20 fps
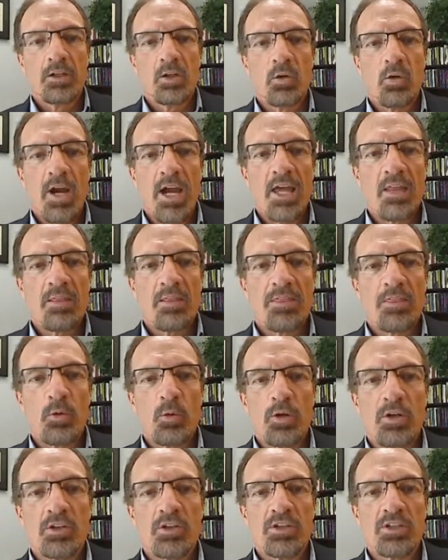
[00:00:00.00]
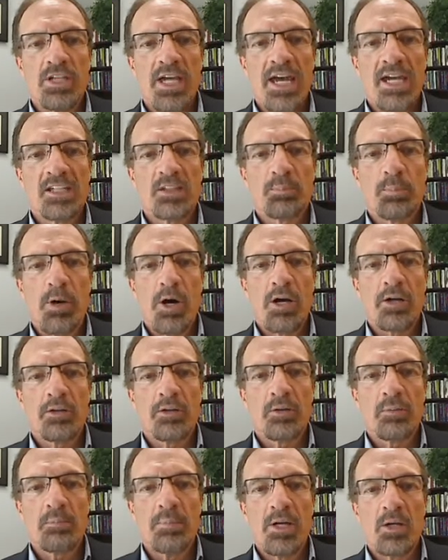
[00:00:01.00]
Grant Thornton tax
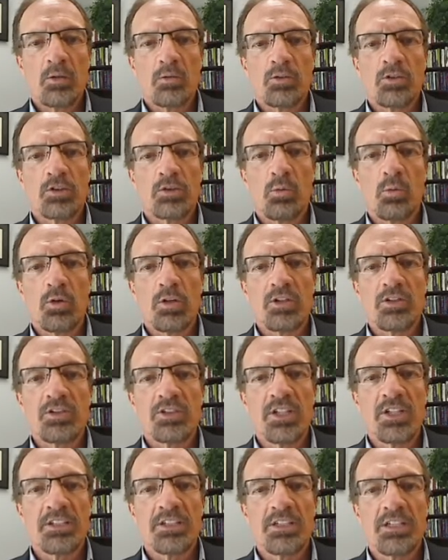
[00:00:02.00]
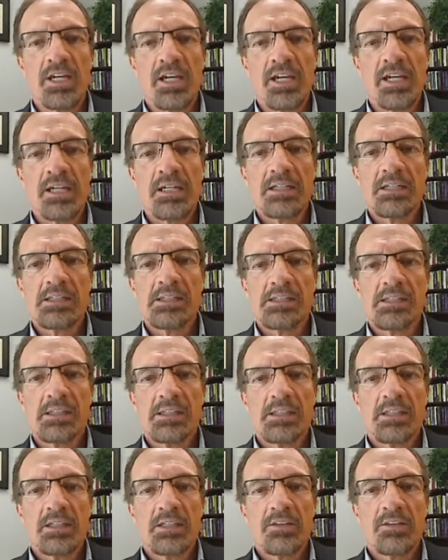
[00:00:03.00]
partner Mel Schwartz said today,
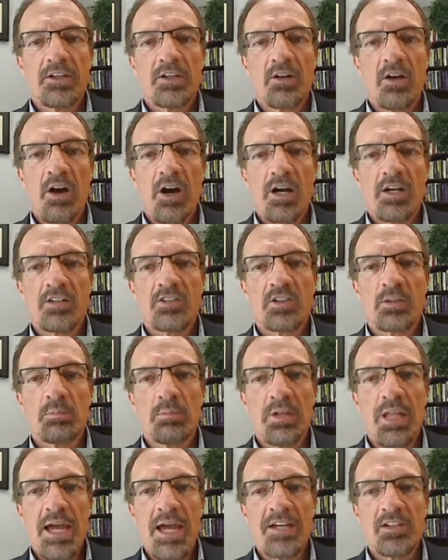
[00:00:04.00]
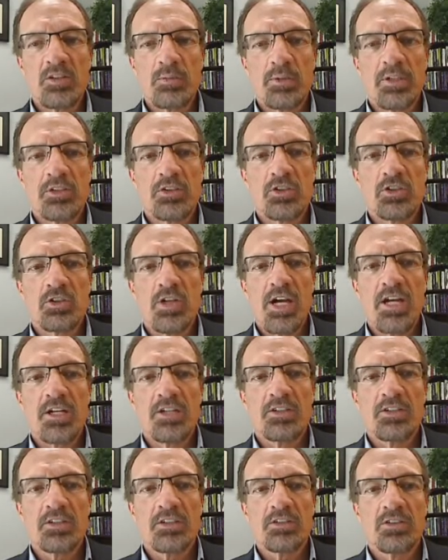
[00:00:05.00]
"There are some last-minute
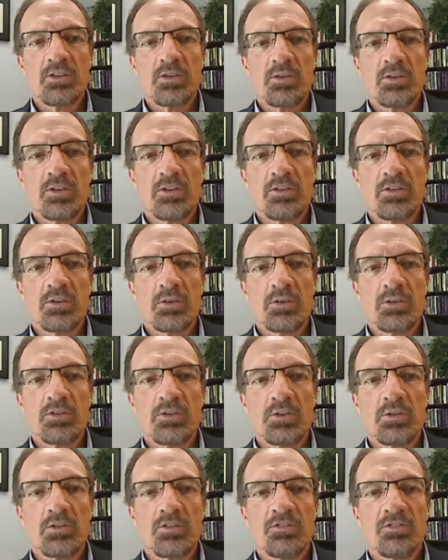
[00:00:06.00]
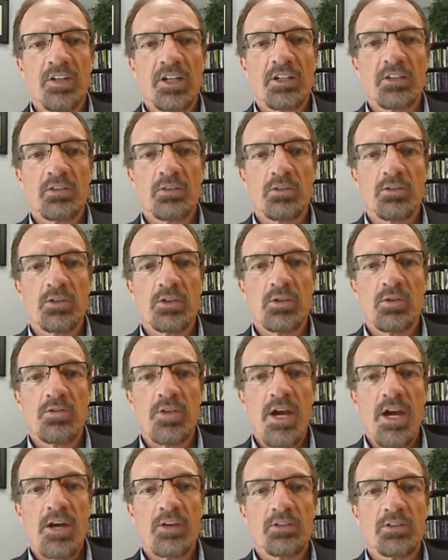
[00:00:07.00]
strategies you can use to affect your
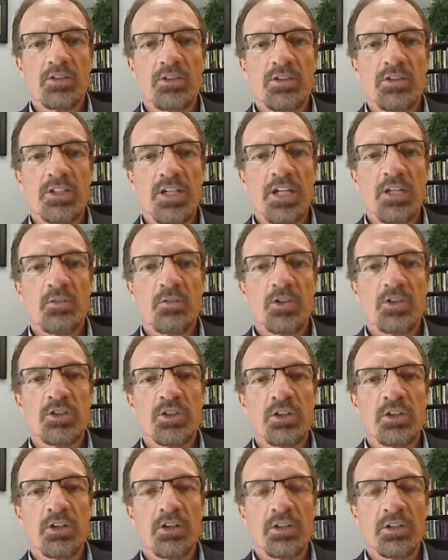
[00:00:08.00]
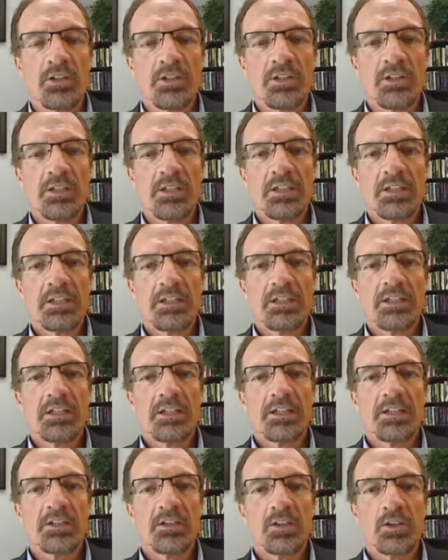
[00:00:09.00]
2010 return,
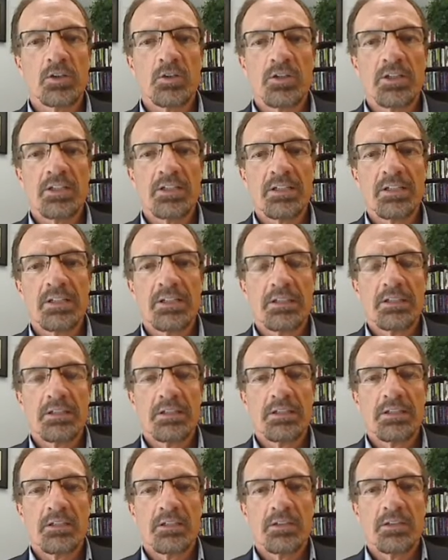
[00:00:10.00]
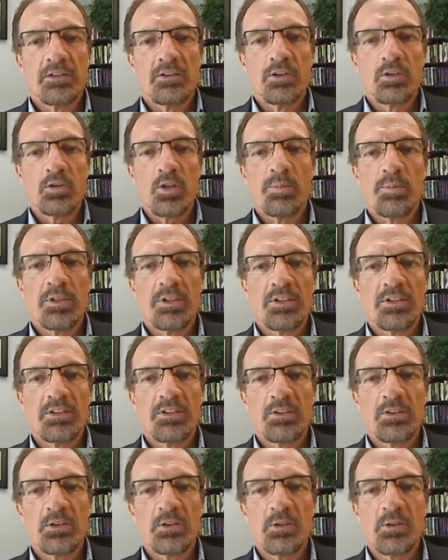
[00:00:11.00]
including contributing
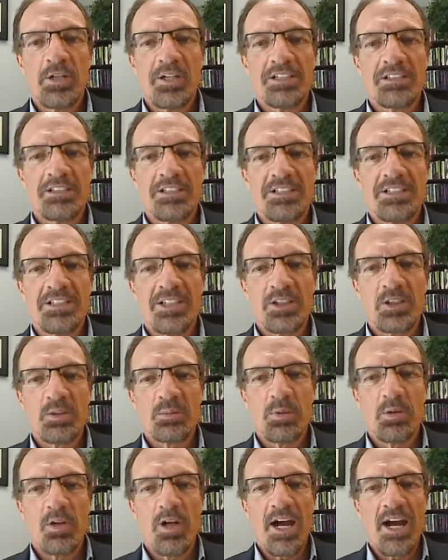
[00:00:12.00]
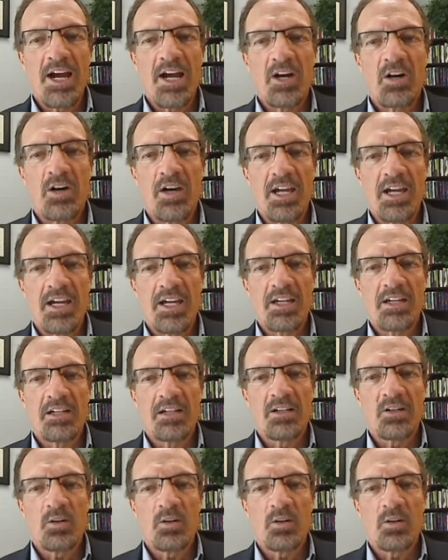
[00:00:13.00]
to a deductible IRA